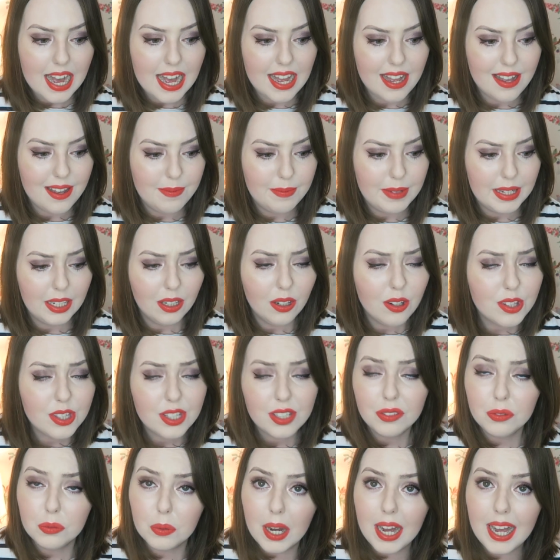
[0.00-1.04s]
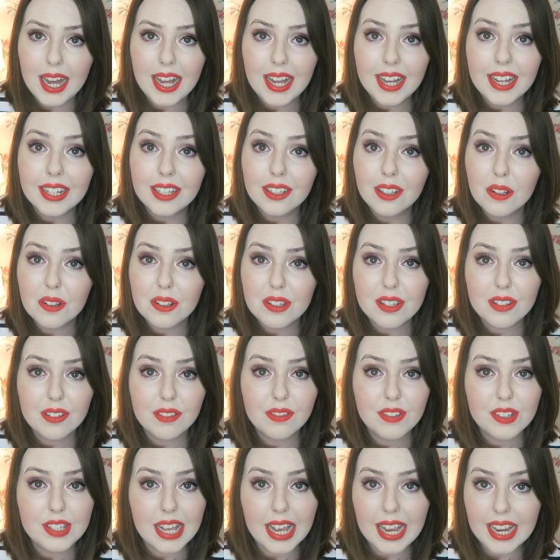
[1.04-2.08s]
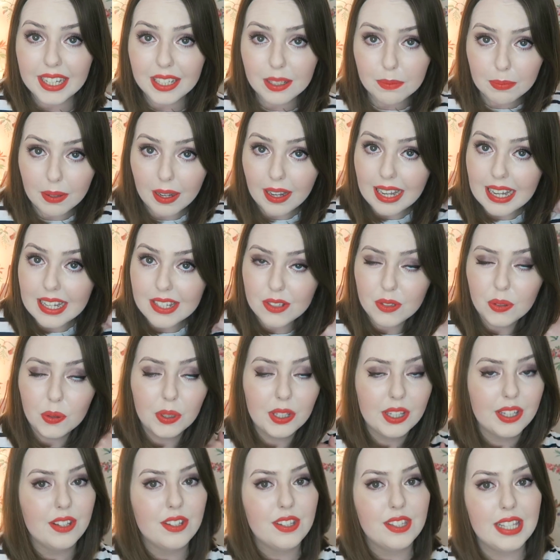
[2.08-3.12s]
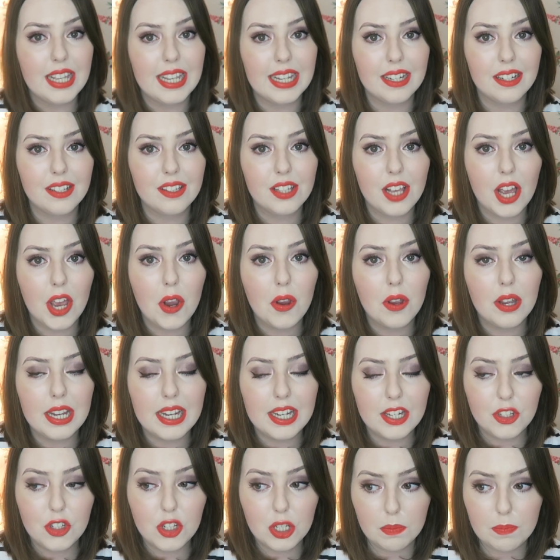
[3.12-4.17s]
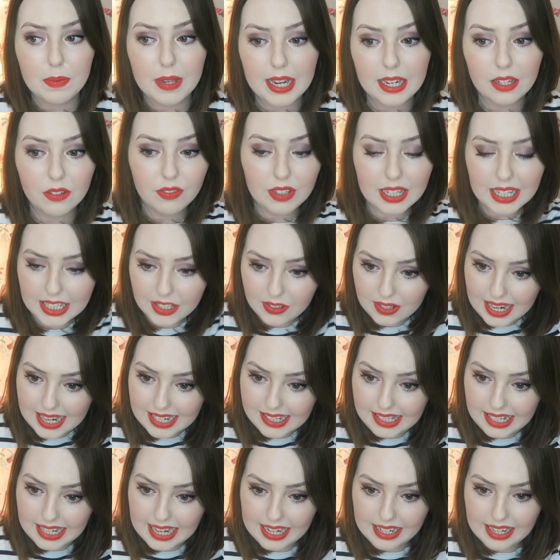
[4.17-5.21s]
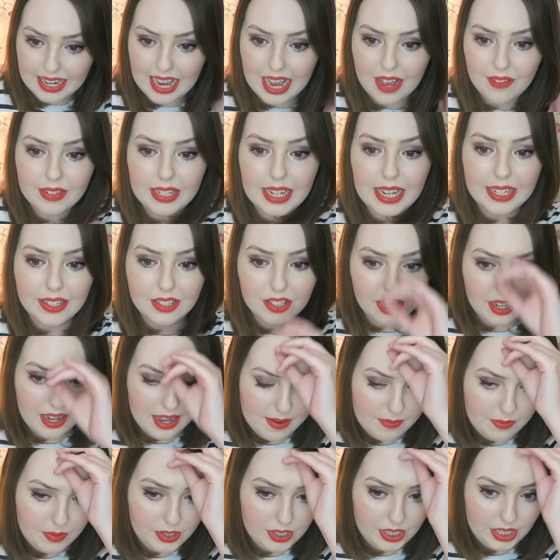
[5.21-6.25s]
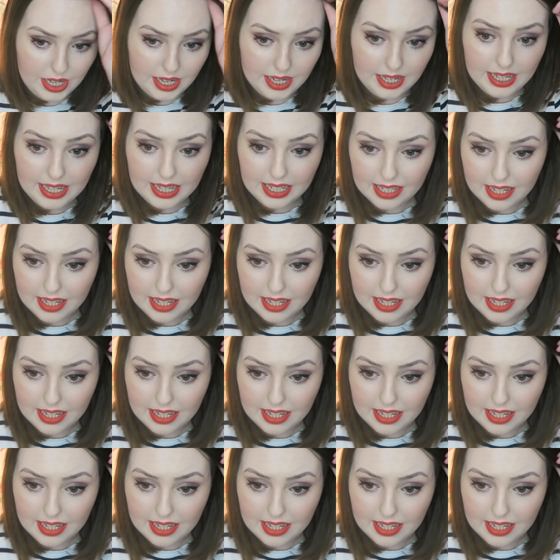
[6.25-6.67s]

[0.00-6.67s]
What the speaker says: lots of work, lots of saying goodbyes and all of those things, so it's just been really crazy and I haven't had time to